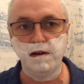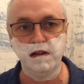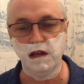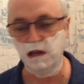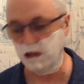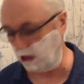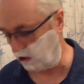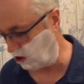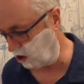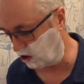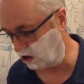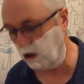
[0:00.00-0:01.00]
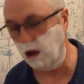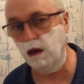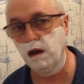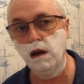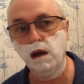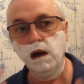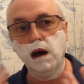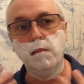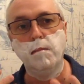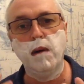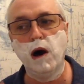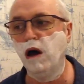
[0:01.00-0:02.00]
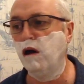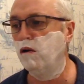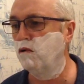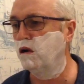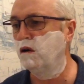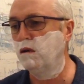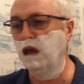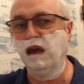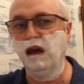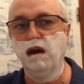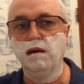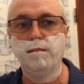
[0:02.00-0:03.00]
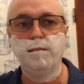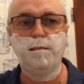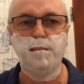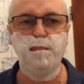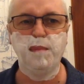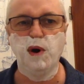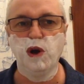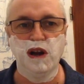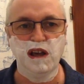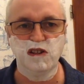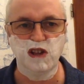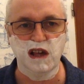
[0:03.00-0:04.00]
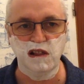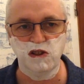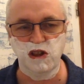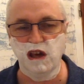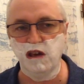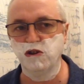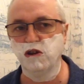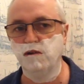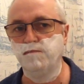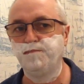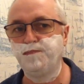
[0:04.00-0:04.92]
This is just a mildly burning sensation.